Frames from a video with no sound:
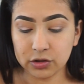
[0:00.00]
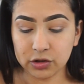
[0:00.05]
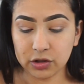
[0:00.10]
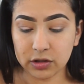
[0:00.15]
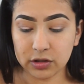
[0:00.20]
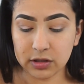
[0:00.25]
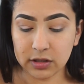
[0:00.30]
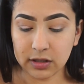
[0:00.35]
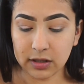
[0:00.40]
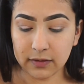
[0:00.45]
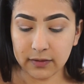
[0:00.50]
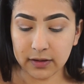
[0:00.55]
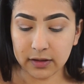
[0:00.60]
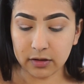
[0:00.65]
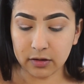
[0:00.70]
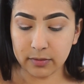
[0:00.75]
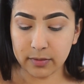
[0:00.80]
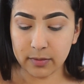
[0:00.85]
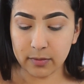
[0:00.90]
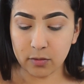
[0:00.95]
just to give it a
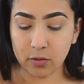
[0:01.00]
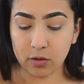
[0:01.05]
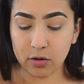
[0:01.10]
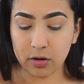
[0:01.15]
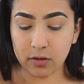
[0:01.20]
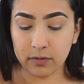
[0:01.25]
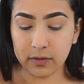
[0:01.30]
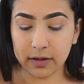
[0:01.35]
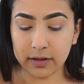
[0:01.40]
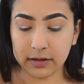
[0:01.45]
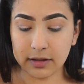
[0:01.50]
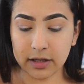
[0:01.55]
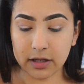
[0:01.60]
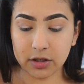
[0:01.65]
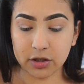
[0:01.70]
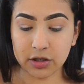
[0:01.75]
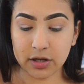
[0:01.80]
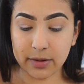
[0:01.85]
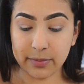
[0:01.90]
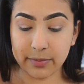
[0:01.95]
little bit more of like
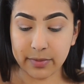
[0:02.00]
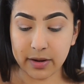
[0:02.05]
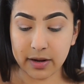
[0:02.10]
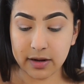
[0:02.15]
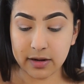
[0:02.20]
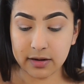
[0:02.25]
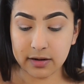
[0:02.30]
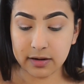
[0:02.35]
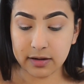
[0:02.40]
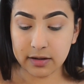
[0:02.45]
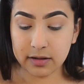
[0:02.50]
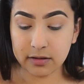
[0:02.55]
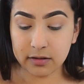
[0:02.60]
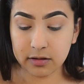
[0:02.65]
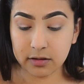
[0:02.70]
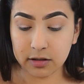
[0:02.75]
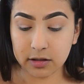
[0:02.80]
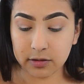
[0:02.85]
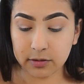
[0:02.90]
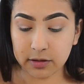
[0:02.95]
that champagne
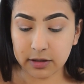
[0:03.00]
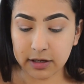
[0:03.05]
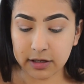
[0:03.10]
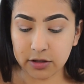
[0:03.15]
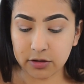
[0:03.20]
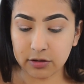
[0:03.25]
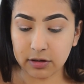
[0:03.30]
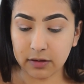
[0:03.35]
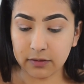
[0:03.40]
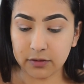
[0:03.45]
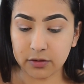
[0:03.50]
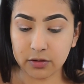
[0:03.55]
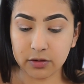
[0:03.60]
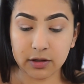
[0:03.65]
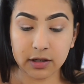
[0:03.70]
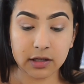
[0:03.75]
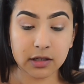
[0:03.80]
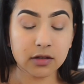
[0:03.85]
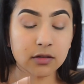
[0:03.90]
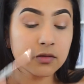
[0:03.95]
color. This one I do have to
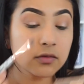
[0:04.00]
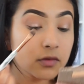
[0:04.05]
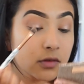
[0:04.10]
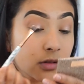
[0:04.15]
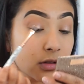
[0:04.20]
kind of